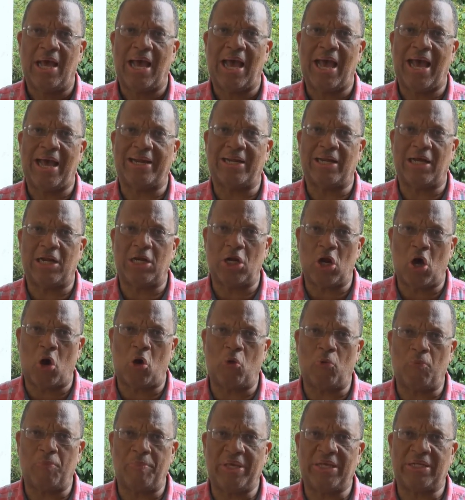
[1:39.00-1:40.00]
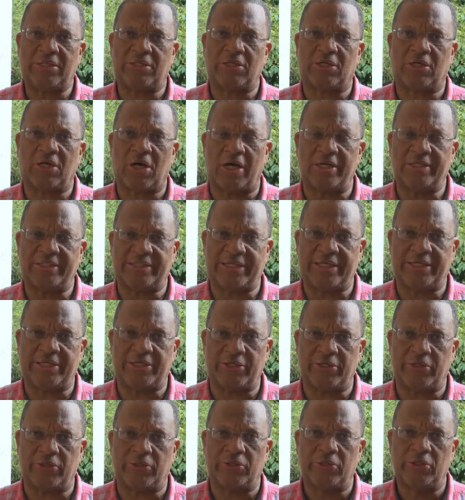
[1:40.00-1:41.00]
and allow me to
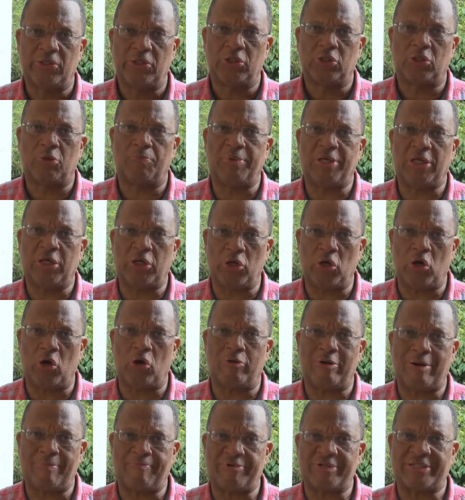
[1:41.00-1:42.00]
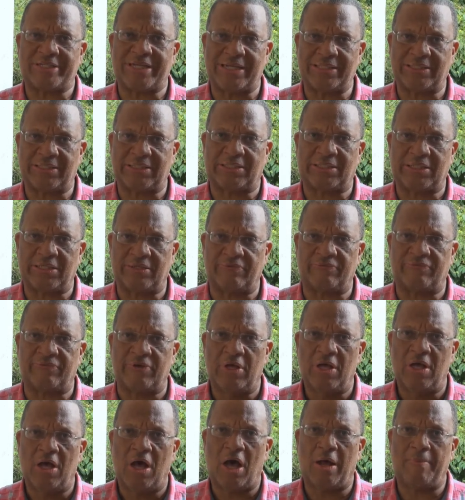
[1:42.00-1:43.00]
continue to be your representative
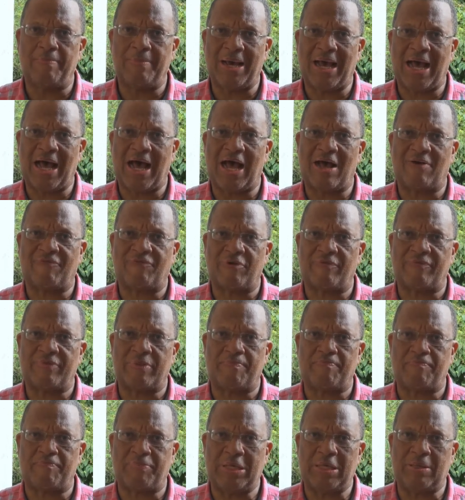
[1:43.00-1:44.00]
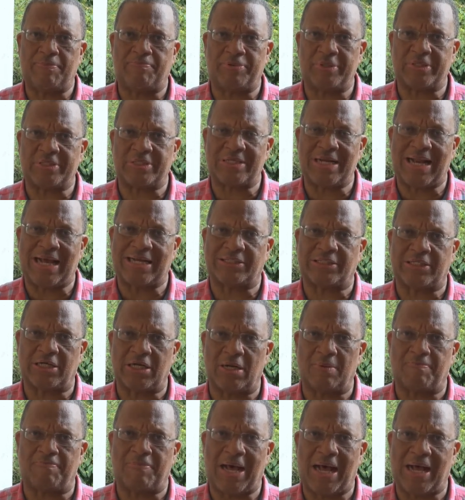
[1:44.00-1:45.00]
on behalf of the People's
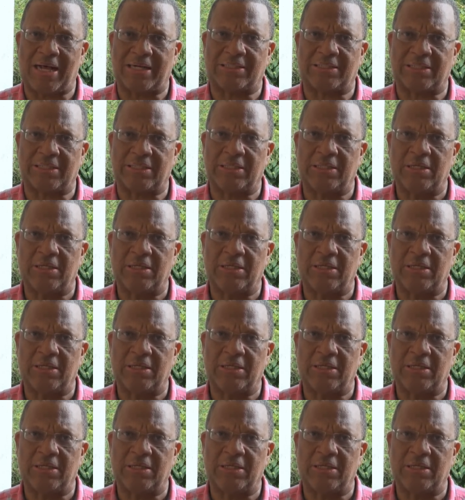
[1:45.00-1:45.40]
National Party.